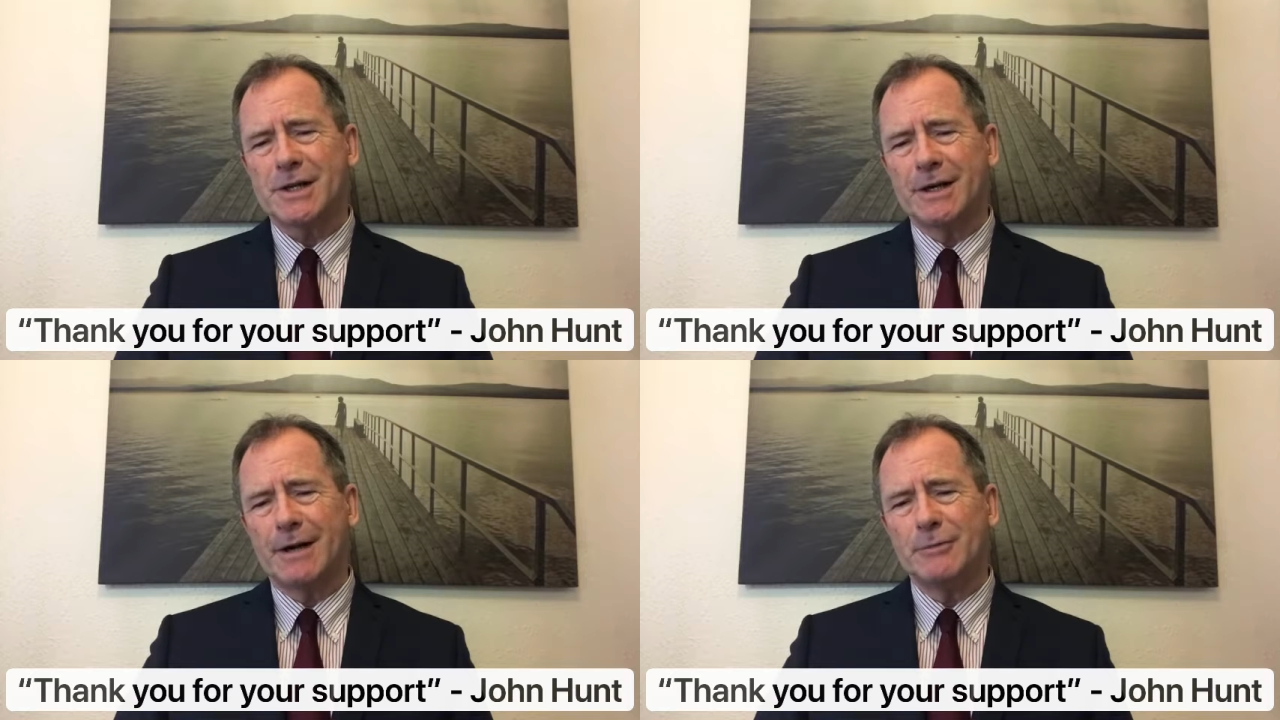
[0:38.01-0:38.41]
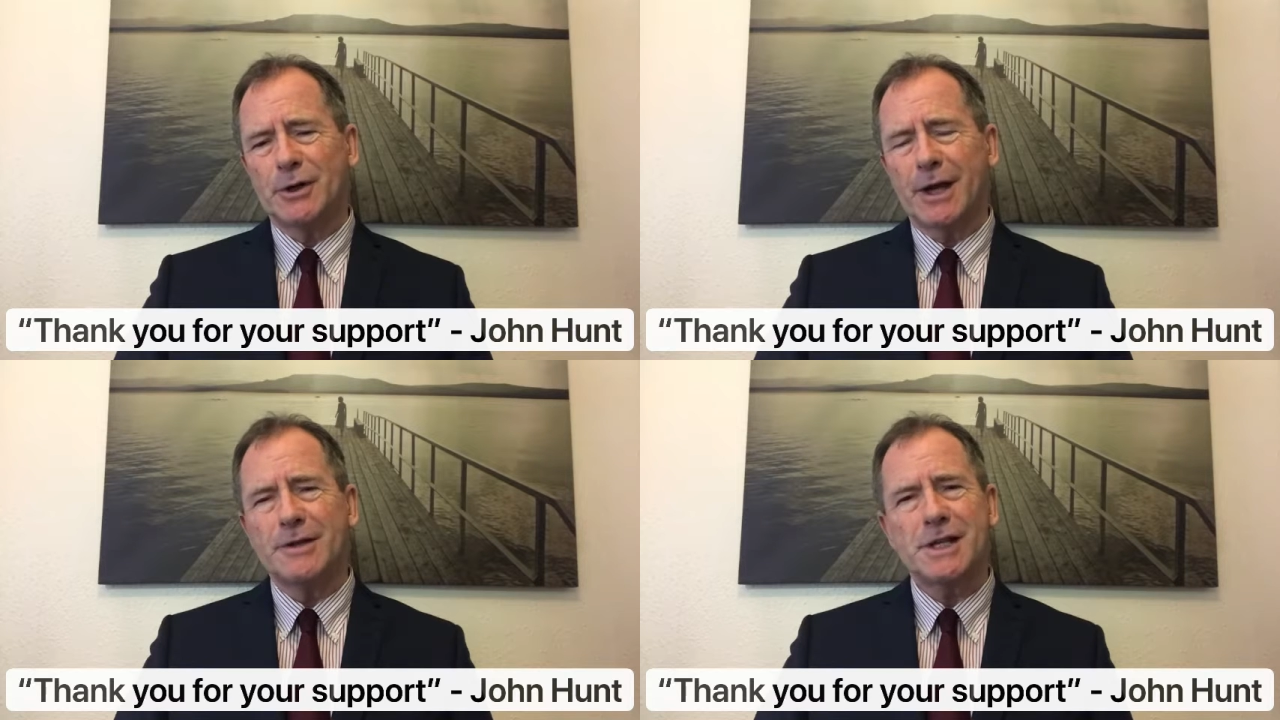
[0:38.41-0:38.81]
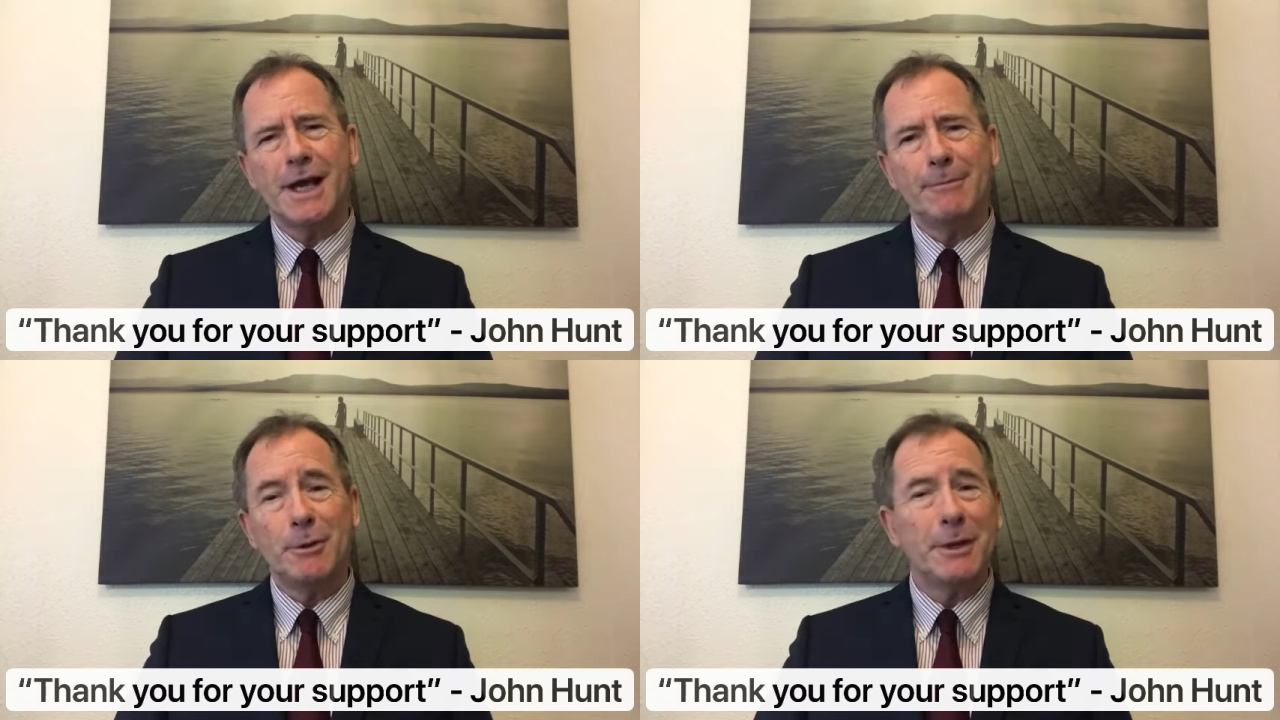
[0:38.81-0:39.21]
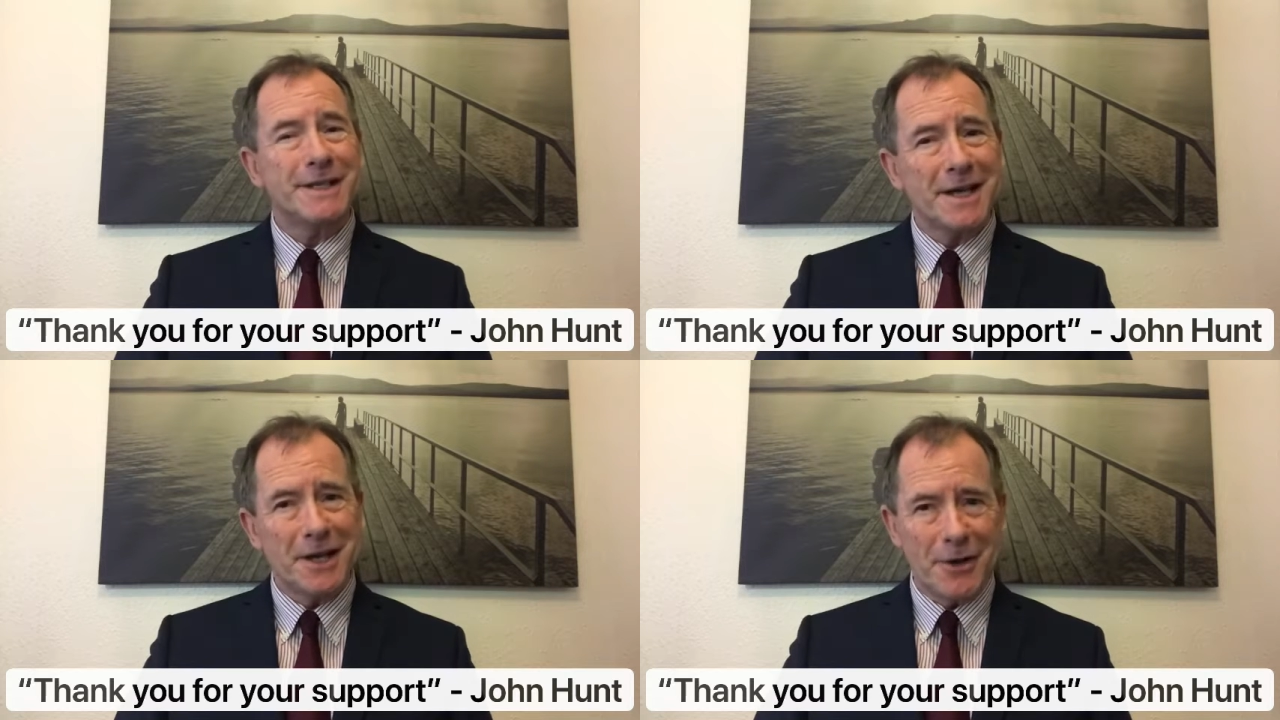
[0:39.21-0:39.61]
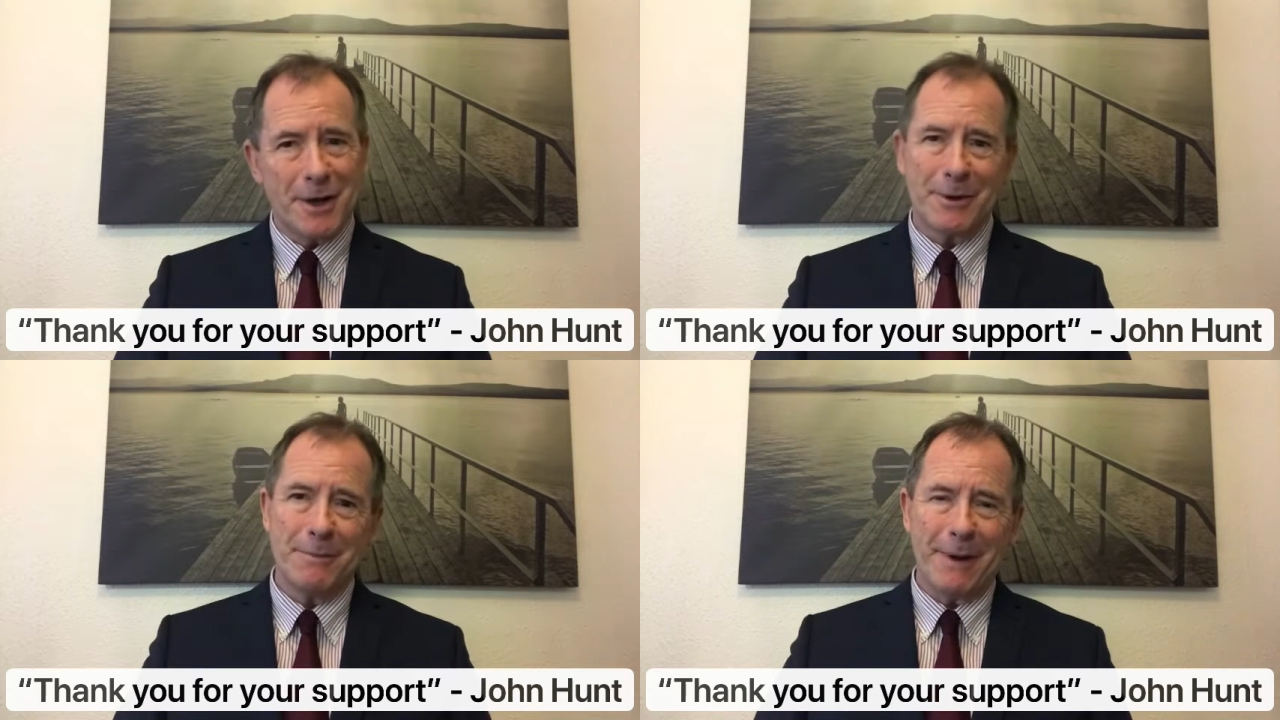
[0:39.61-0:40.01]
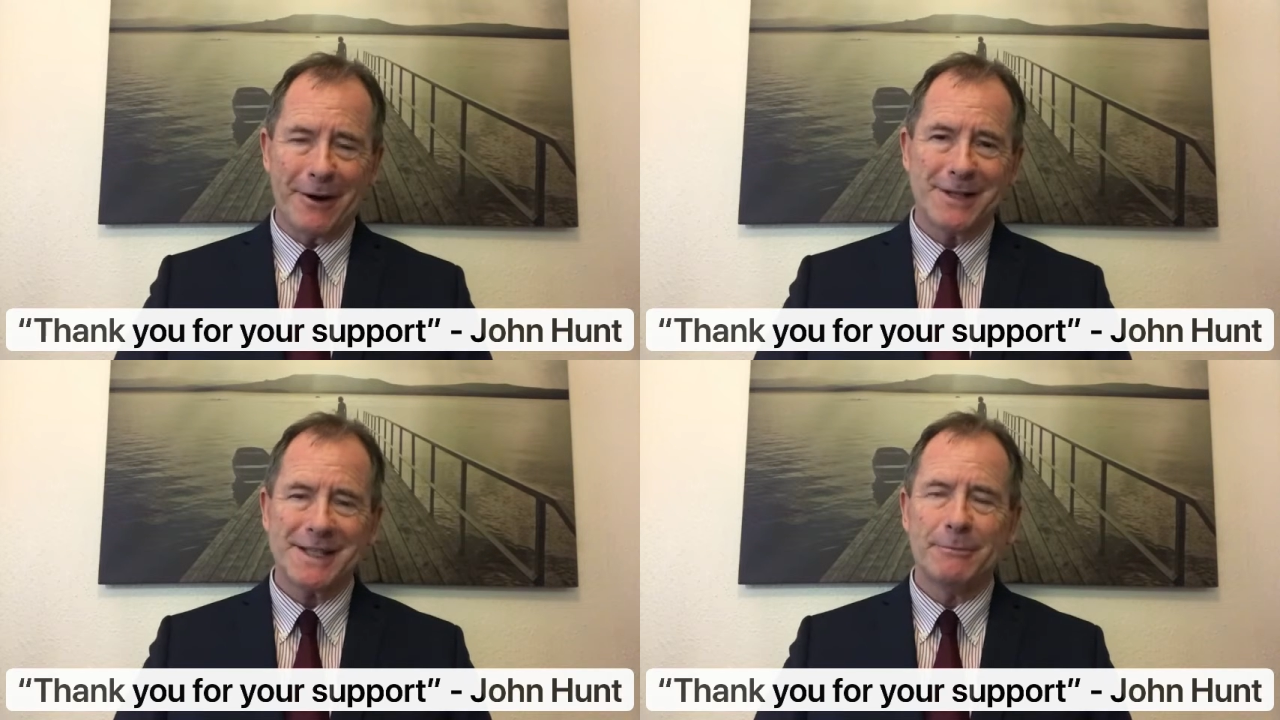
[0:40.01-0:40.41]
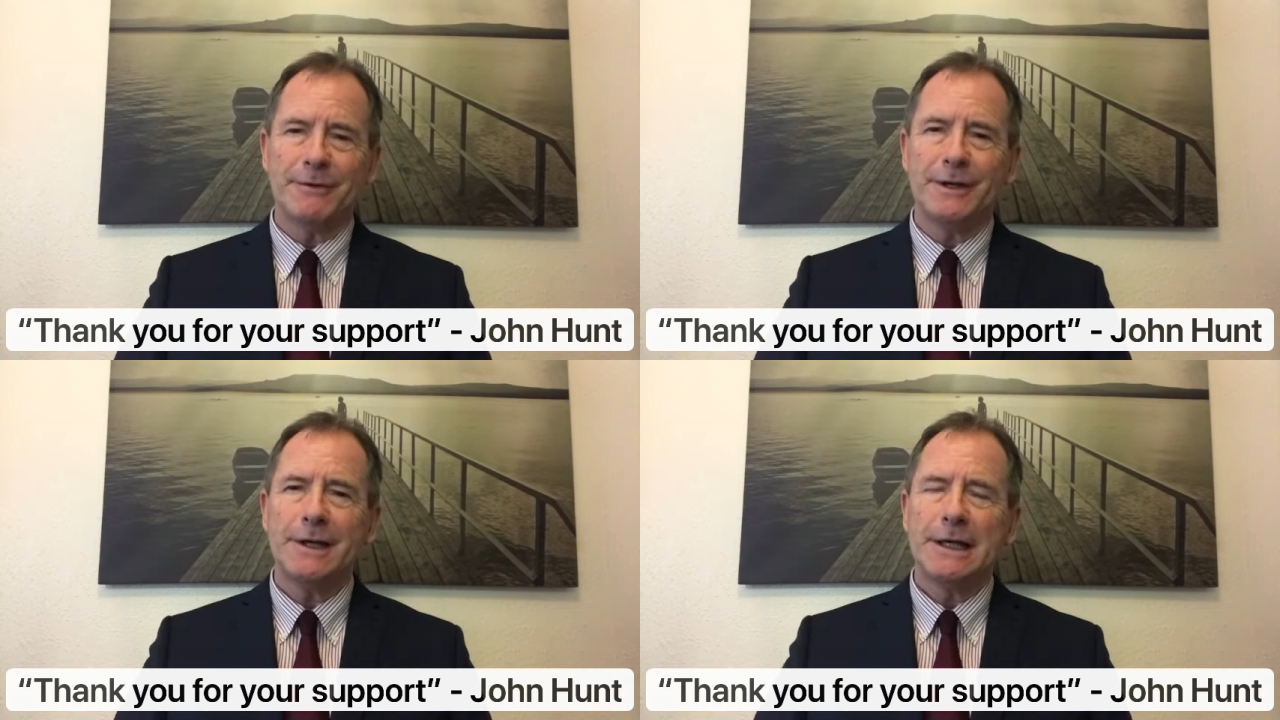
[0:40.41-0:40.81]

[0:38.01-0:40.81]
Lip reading: I'm not going to name you because I know that would embarrass some of you.